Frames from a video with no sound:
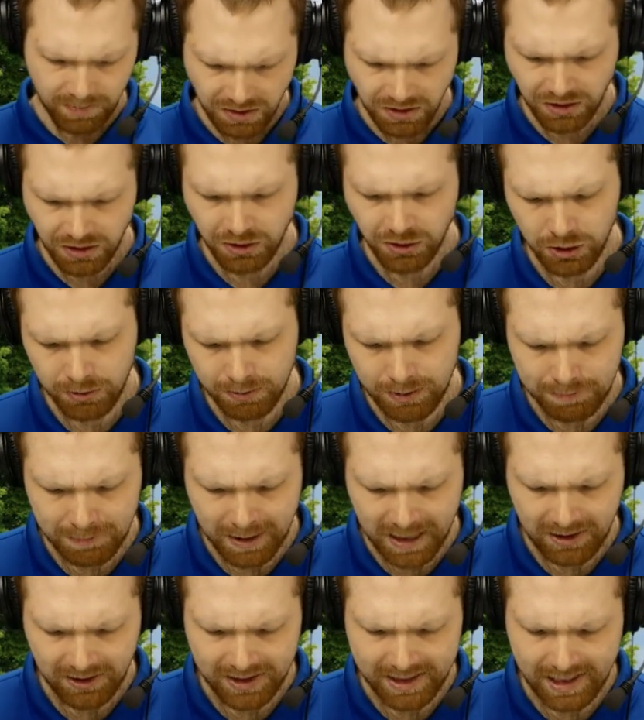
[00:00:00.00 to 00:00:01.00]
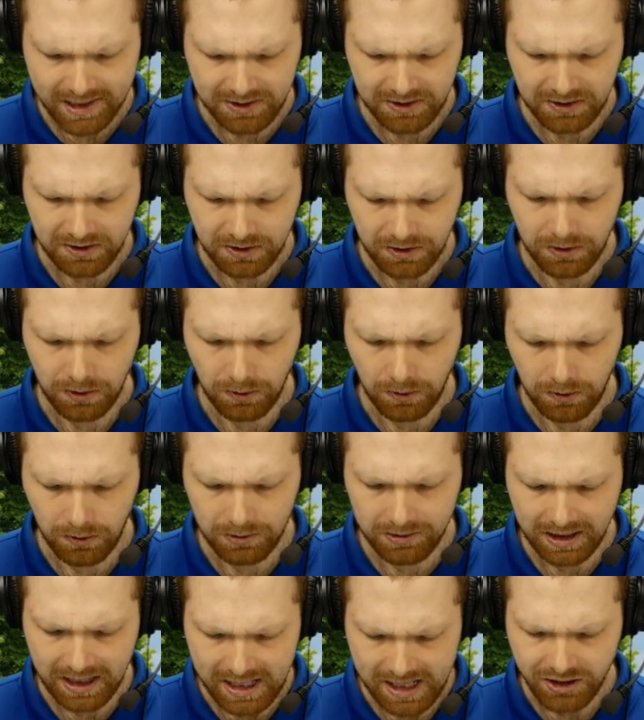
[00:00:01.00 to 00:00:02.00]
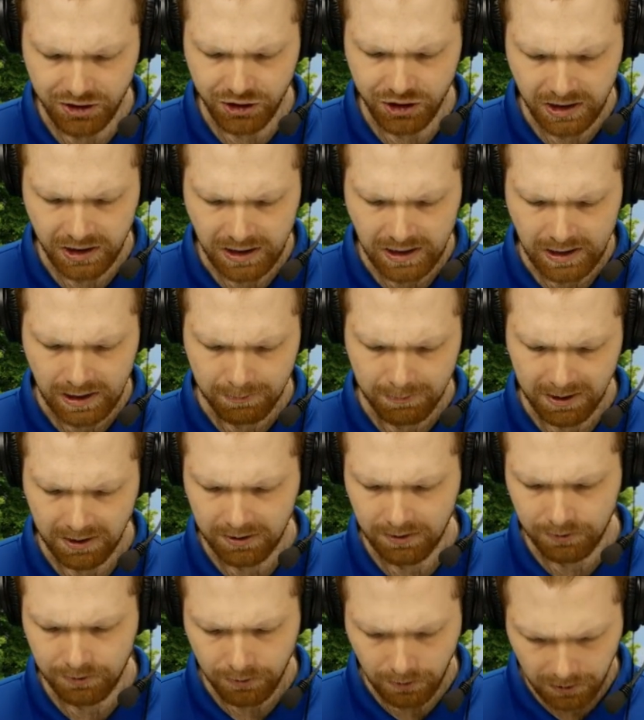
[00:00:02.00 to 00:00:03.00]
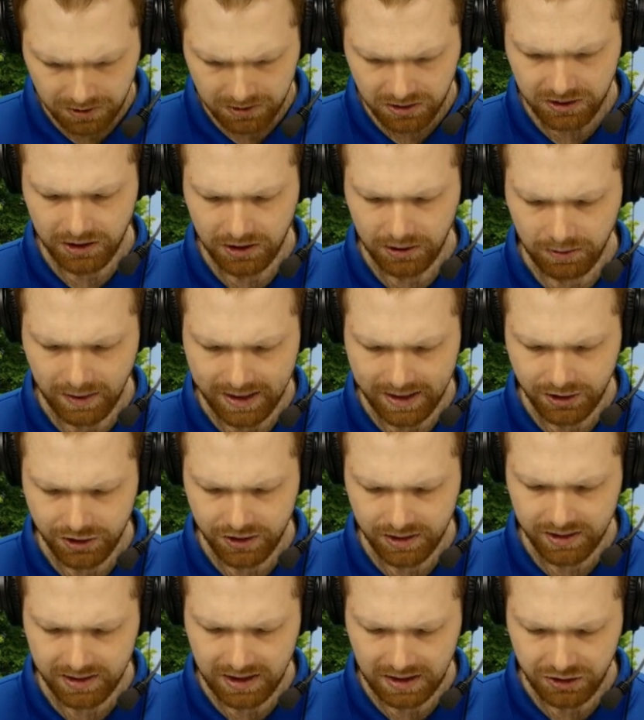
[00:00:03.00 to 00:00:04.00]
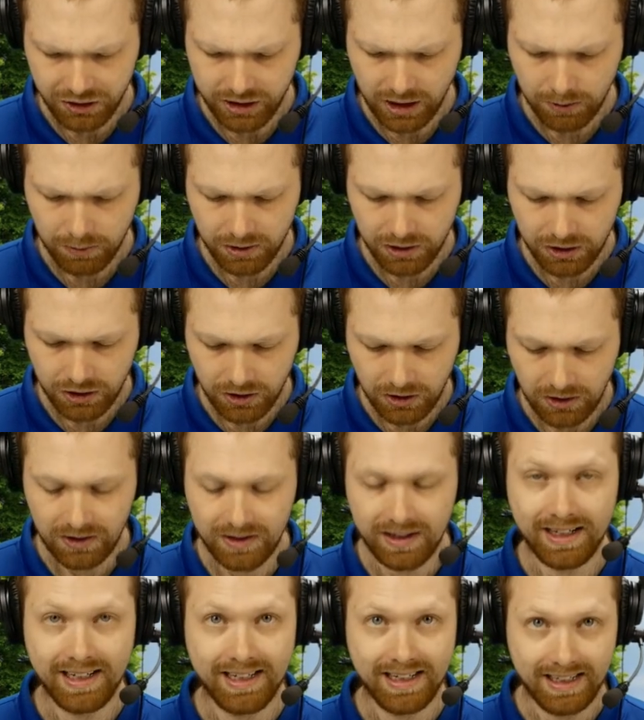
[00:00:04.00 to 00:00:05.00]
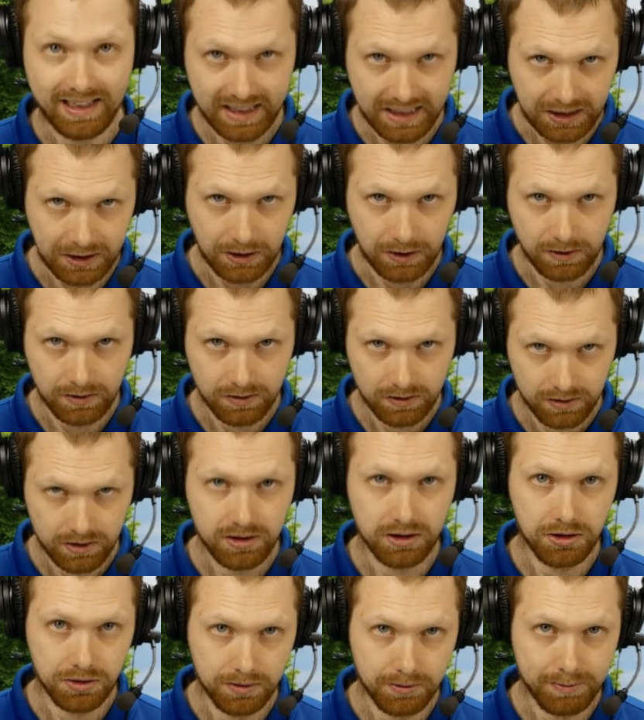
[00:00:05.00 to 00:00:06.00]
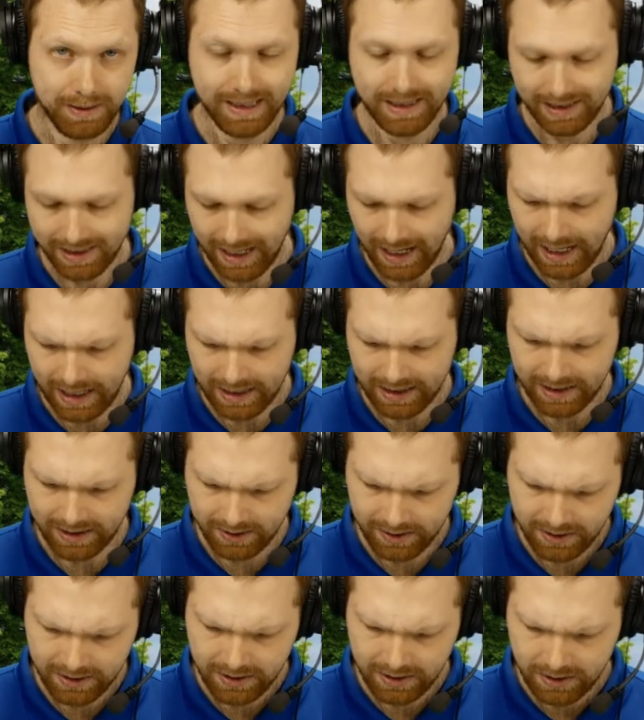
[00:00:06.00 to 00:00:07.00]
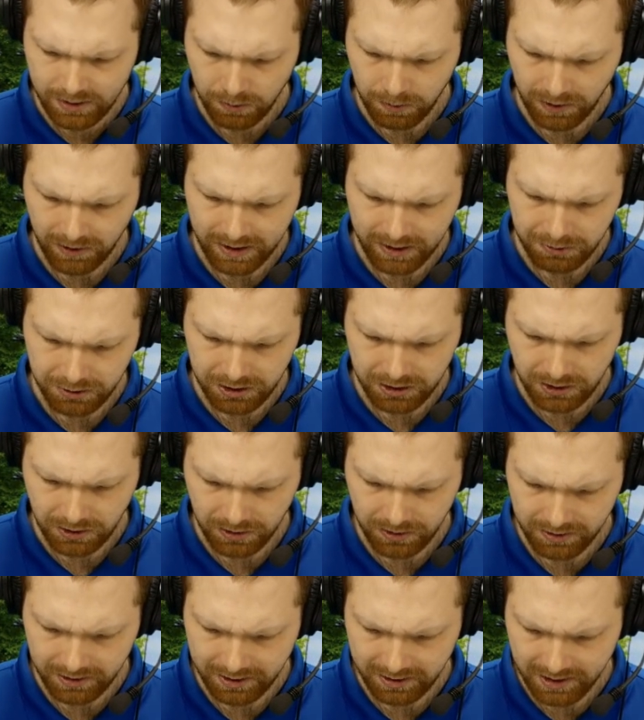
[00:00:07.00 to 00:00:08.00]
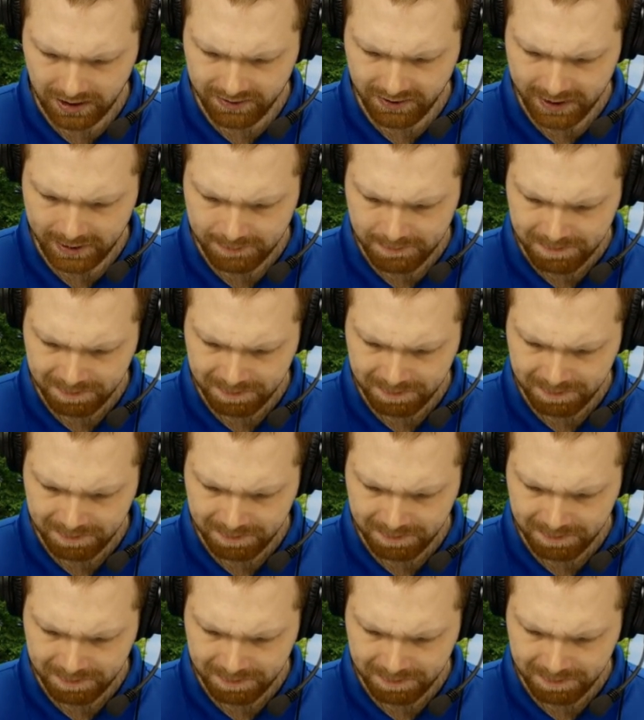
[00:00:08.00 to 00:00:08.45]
You shall be buried at a good old age. But in the 4th generation they shall return here. So this would be in Canaan, where he was currently living.